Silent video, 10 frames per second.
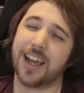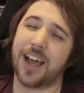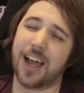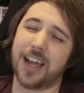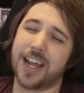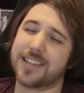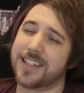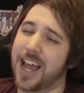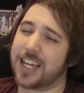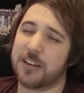
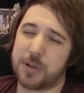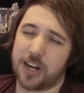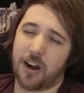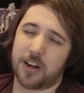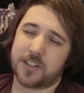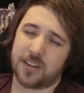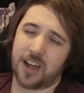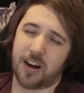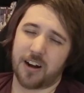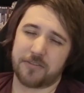it's not going to beat an
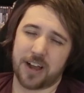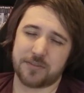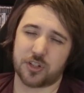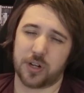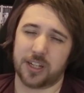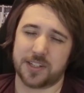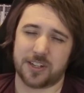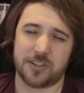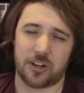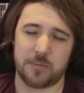R5 stringless
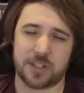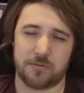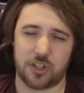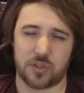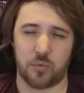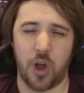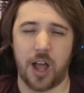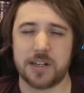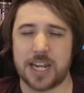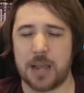in terms of just
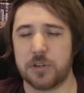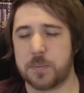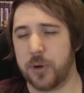raw damage,